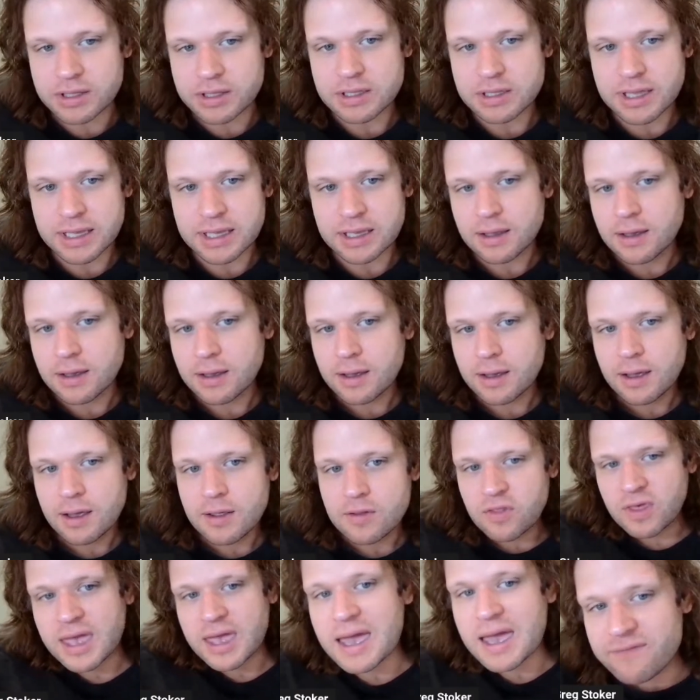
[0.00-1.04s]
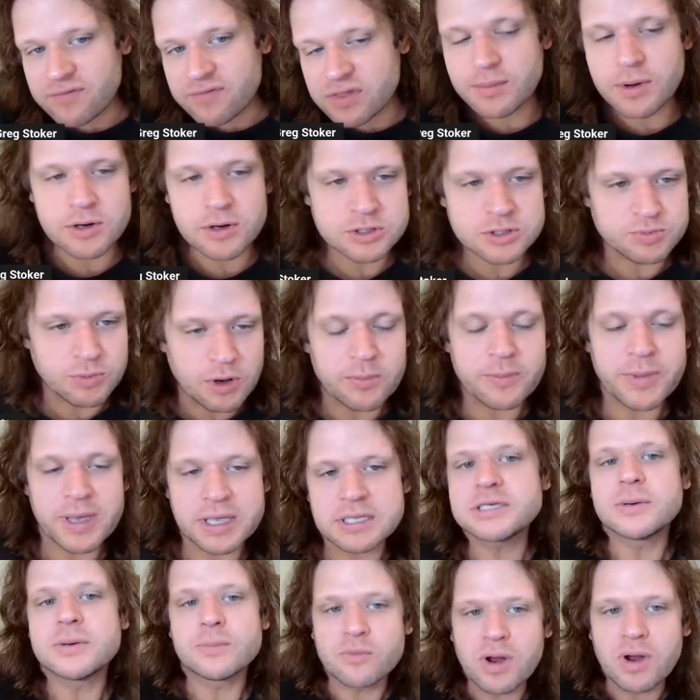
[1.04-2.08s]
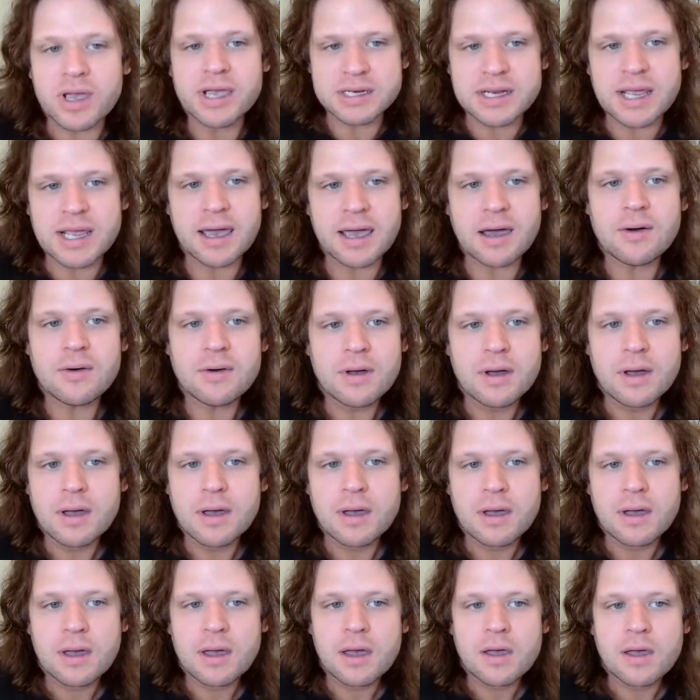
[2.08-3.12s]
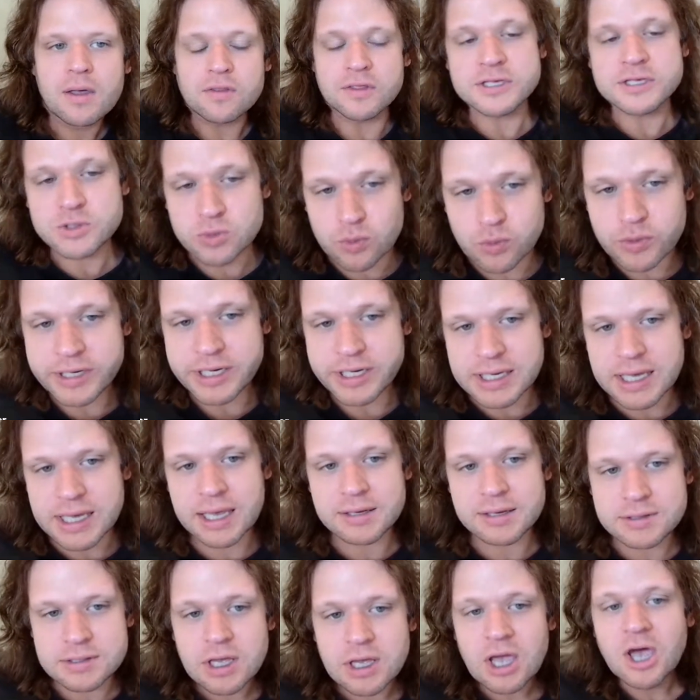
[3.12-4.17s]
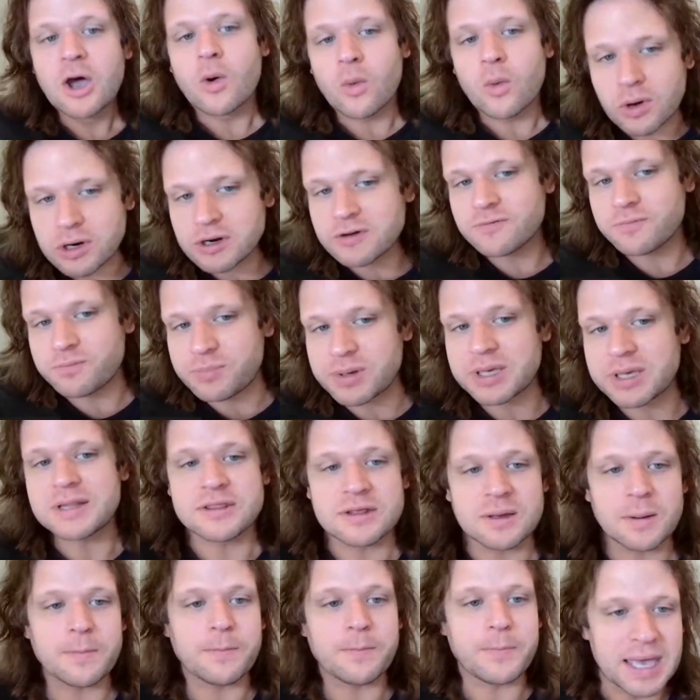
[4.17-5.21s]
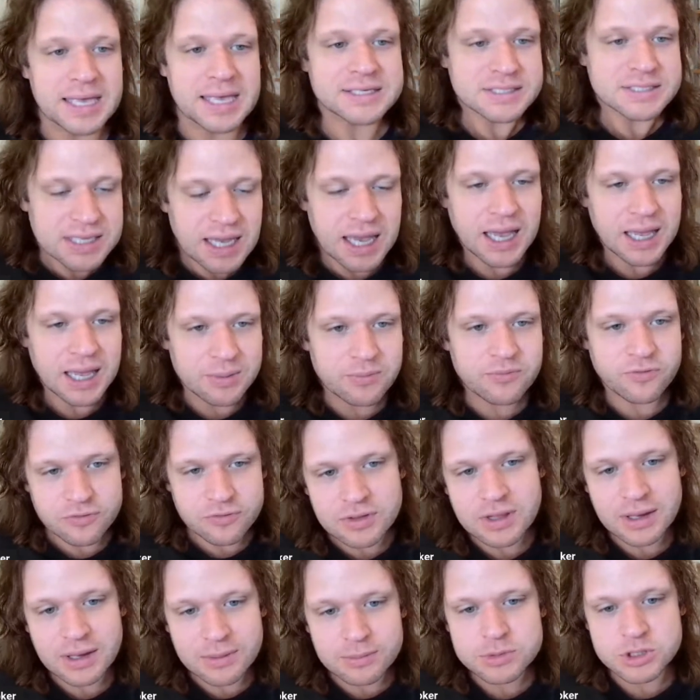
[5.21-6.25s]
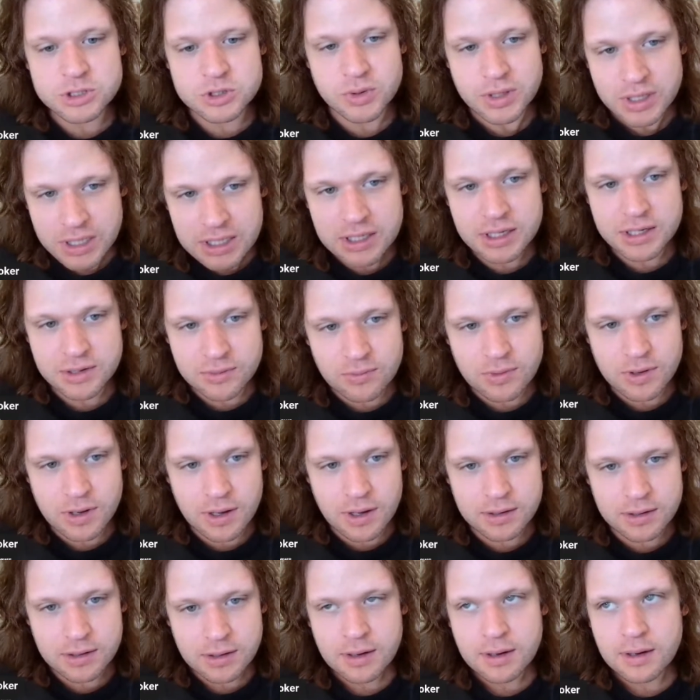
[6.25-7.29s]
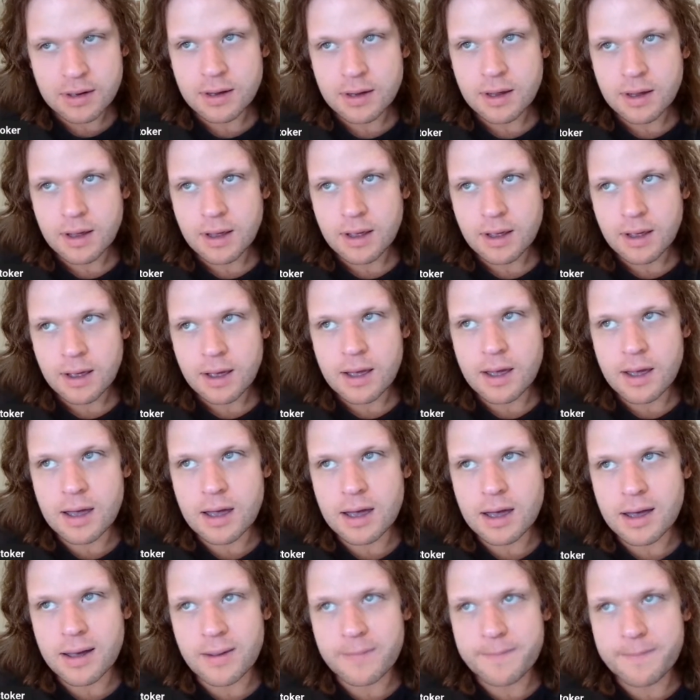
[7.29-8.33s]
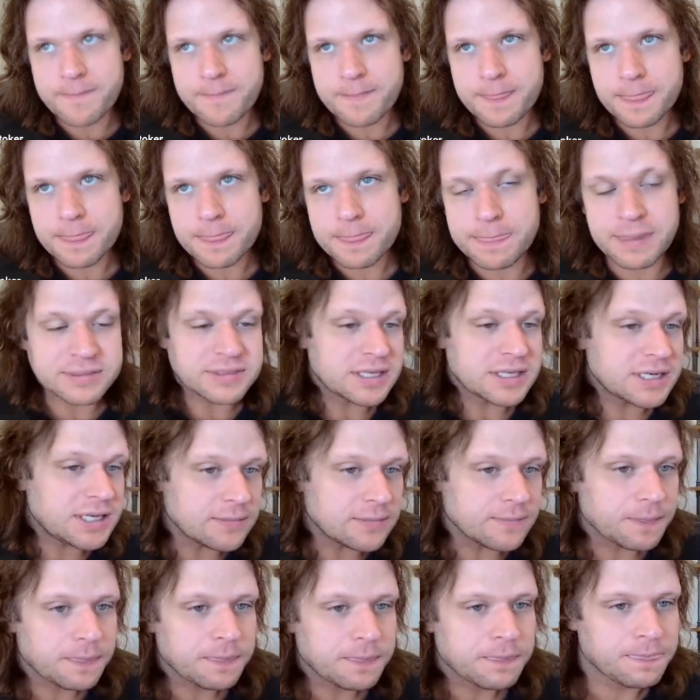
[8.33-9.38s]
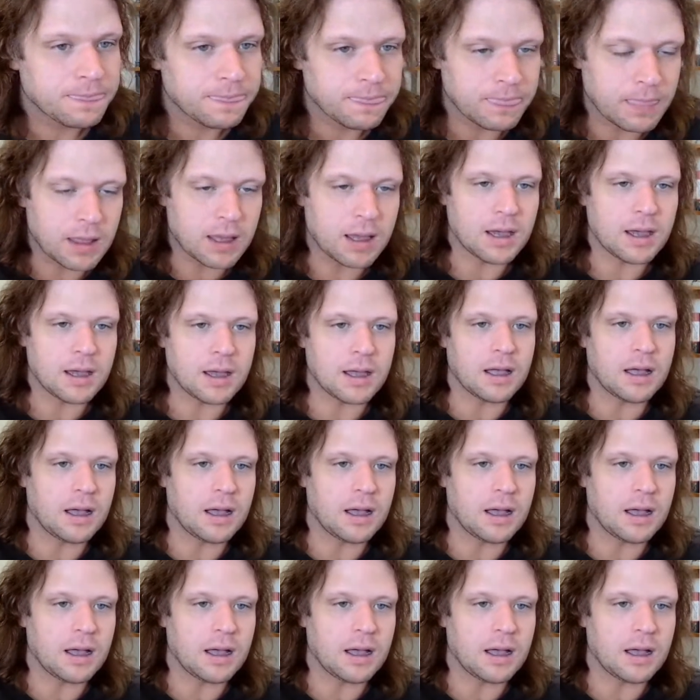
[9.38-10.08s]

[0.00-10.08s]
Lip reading: Like, they have the most momentum right now. This weekend would have been the best time for them to hit Iran. But they didn't. One